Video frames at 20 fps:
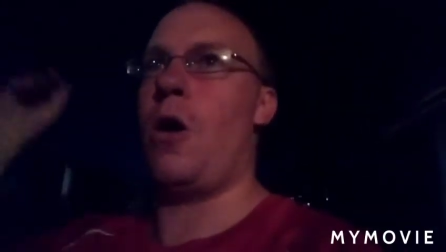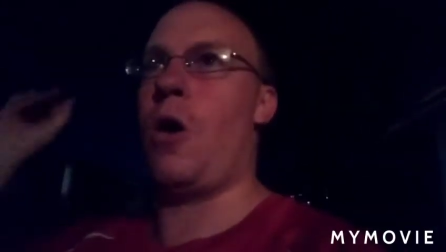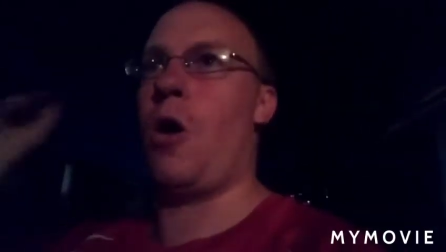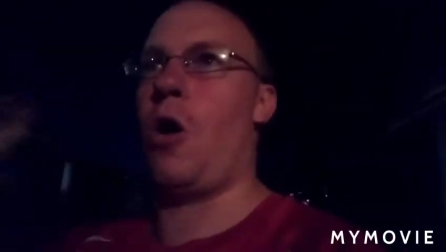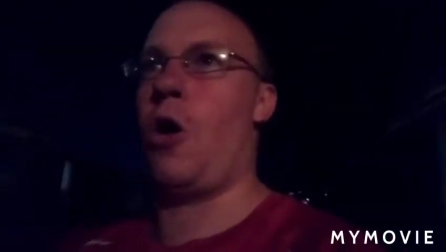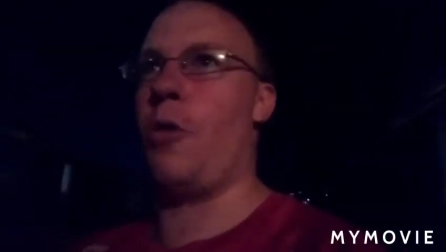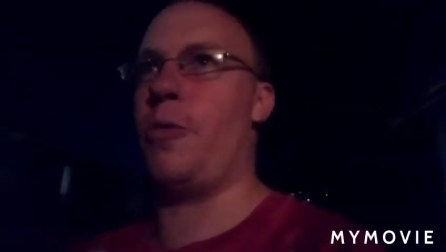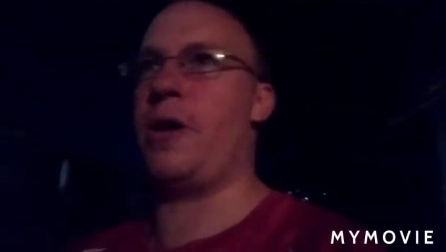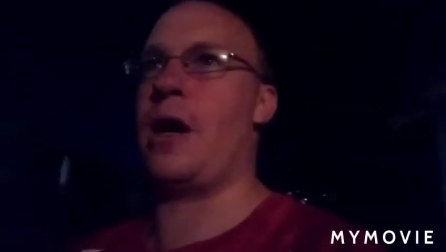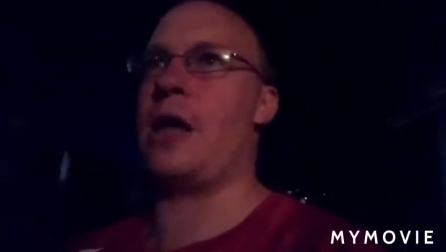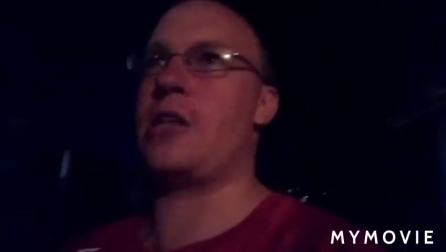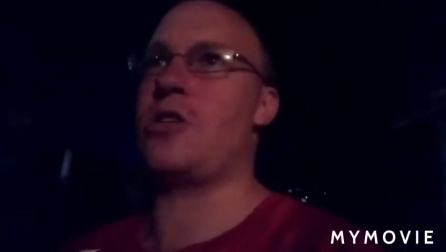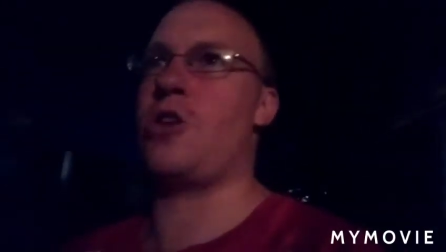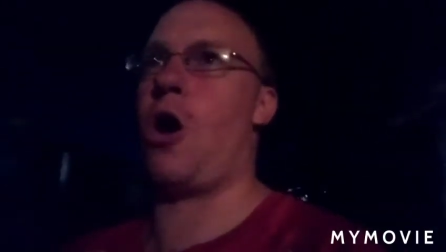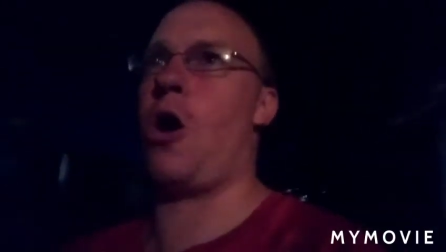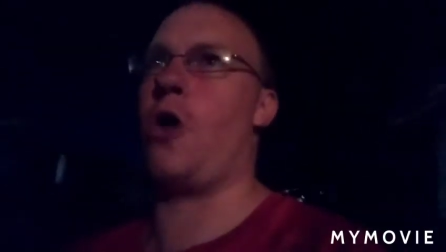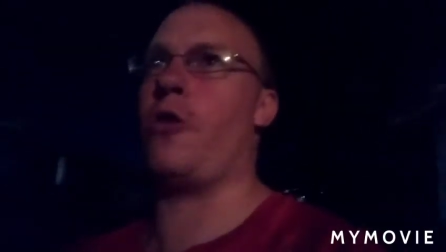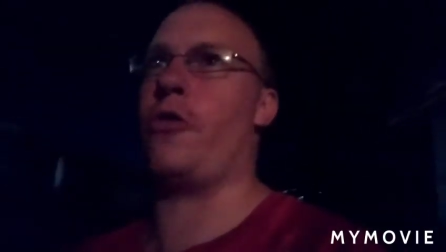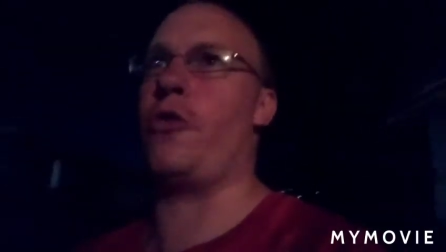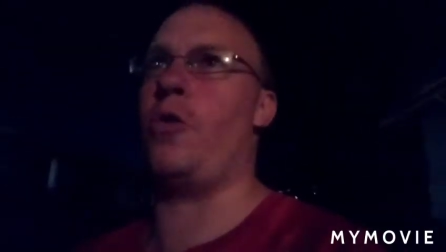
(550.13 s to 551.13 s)
Hope you guys are
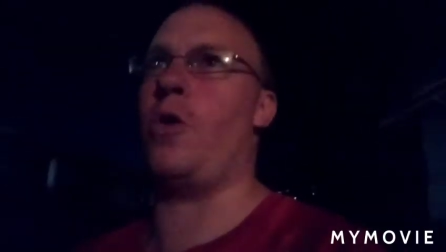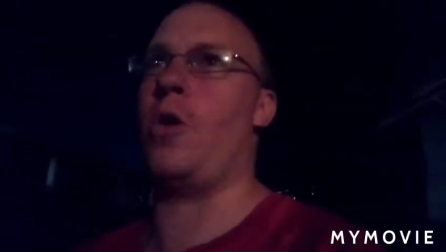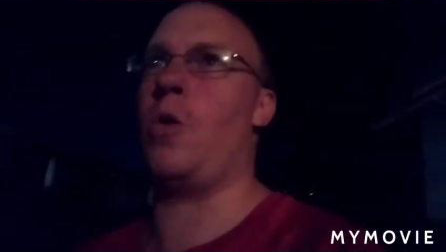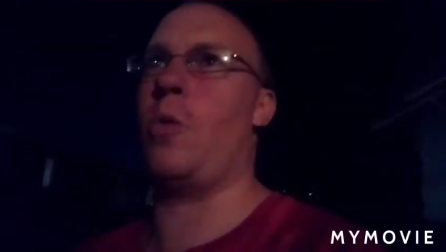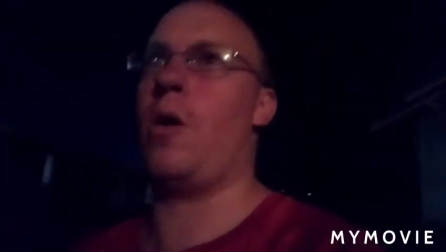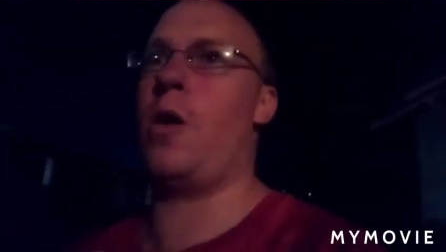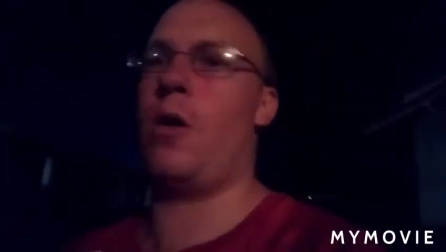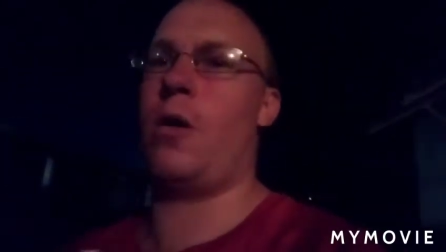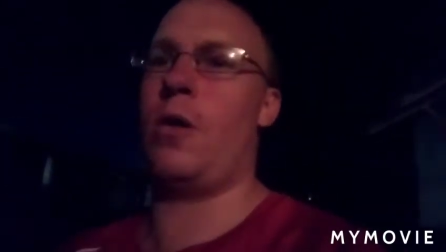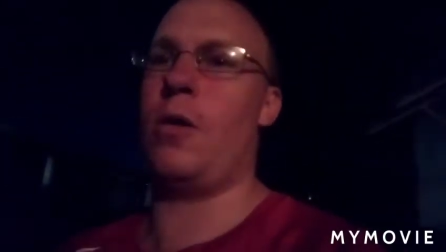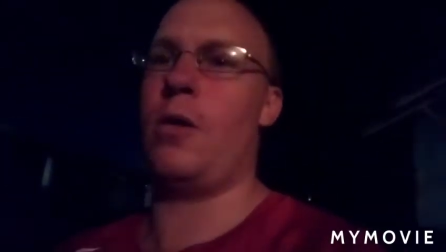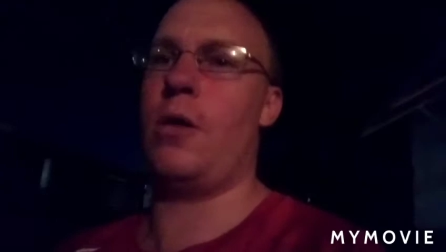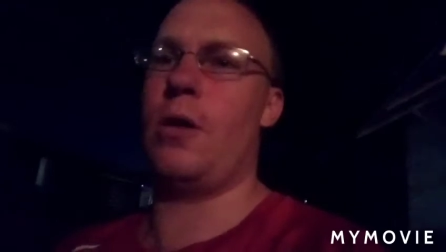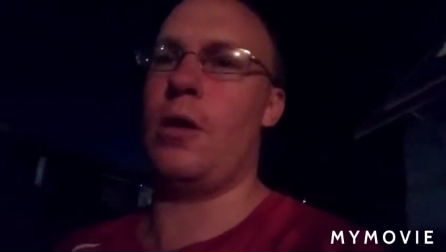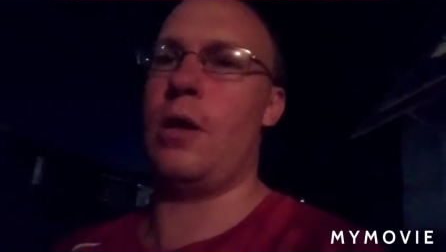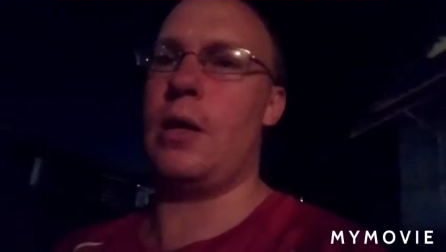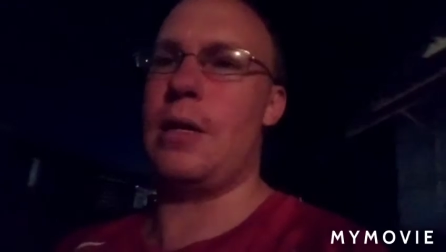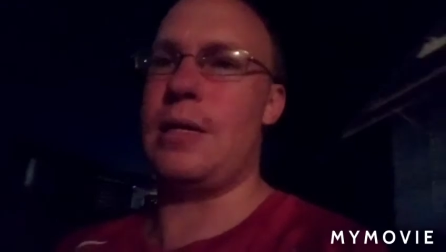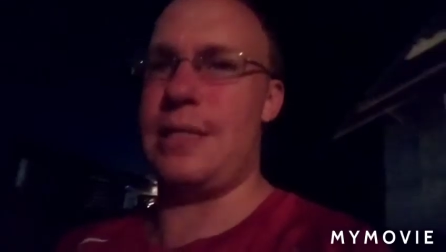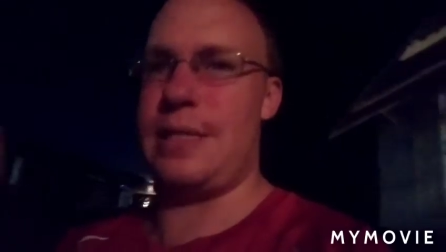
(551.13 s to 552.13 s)
all doing well.
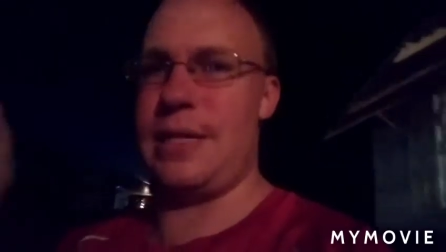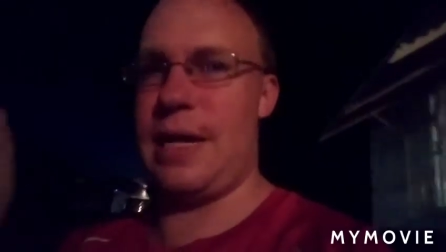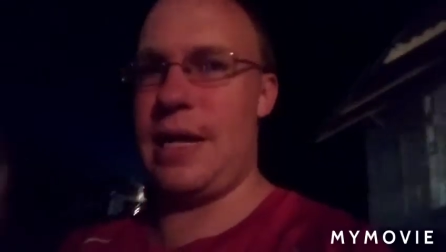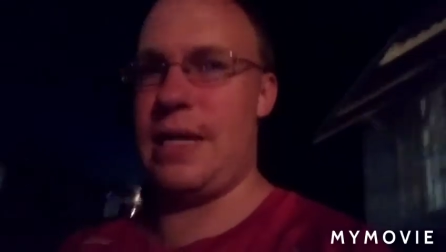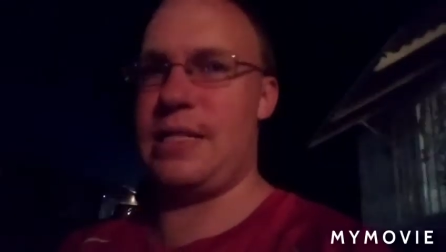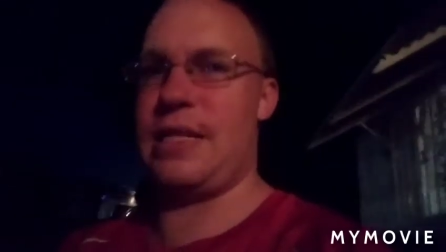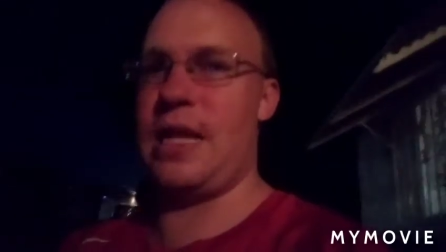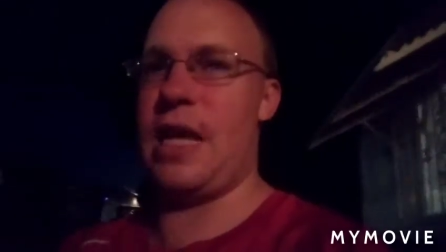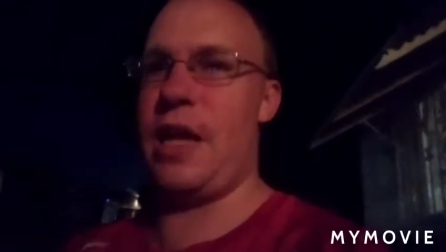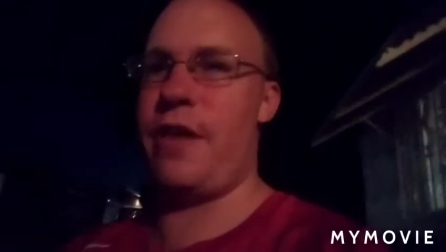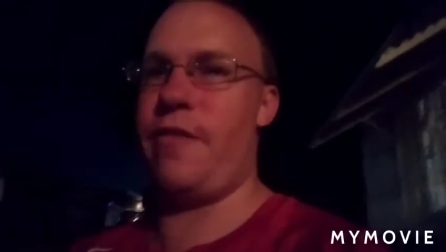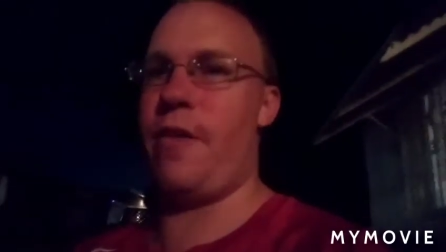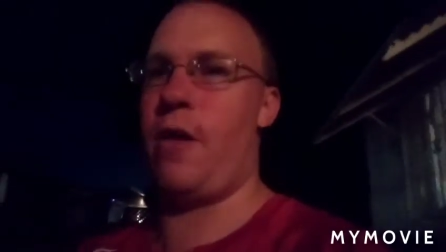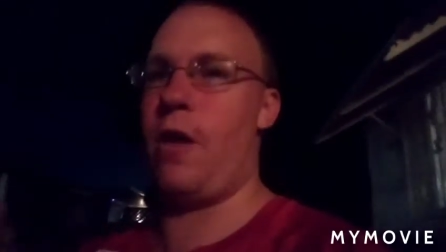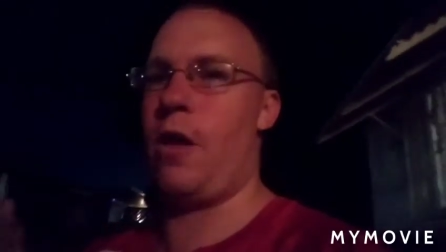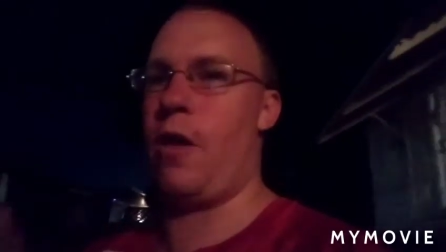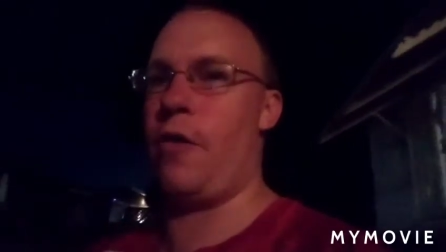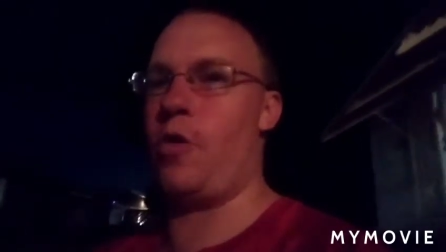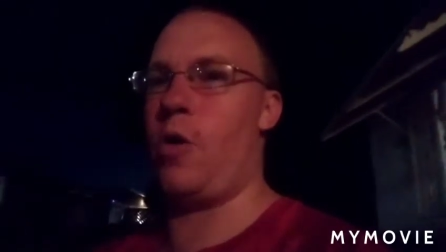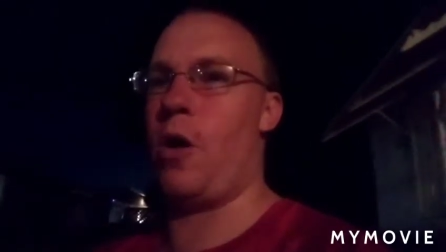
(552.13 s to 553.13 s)
Stay safe.
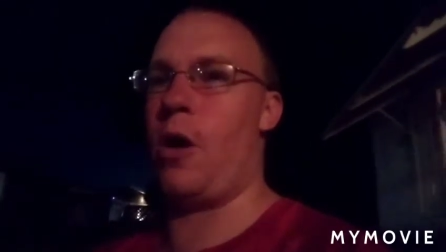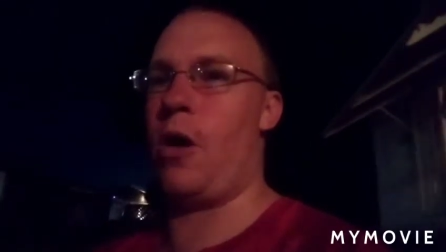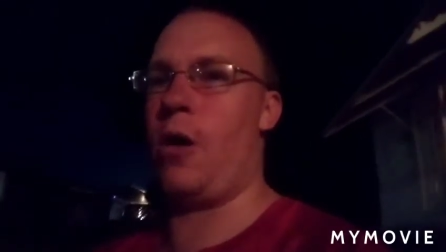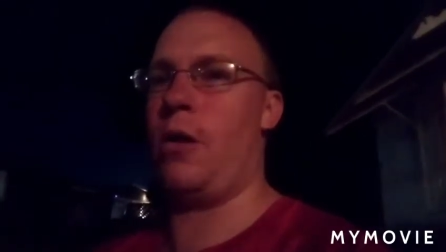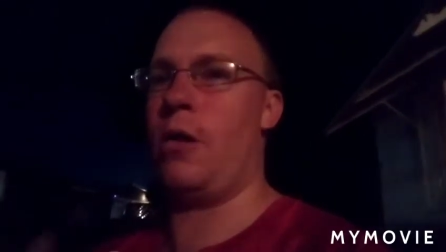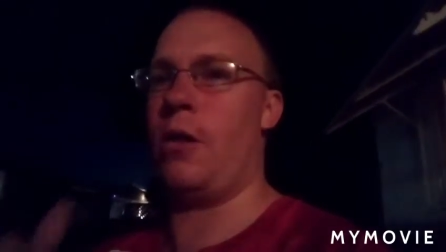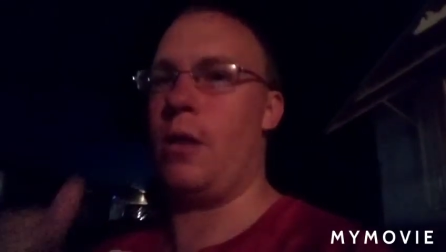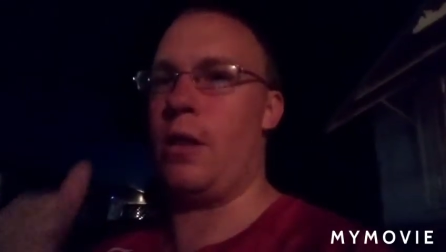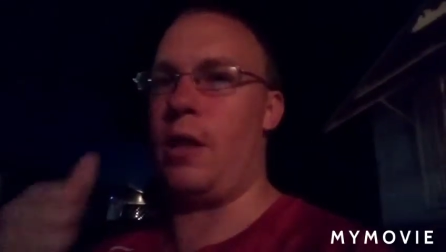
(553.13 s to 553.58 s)
Love you all.